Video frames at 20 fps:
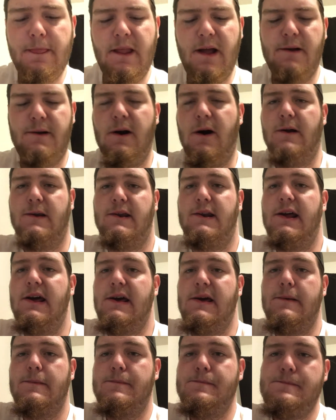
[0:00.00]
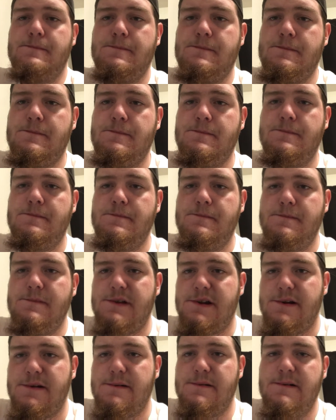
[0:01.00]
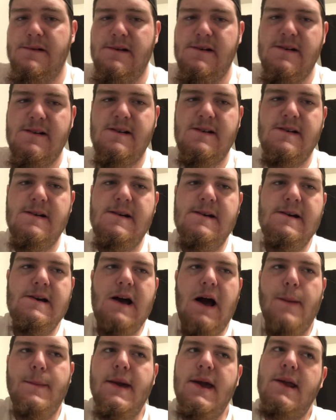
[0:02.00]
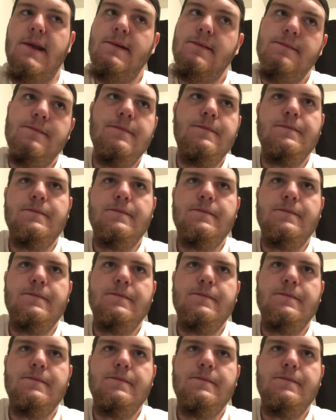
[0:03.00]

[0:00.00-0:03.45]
and called it a day, you know? I mean,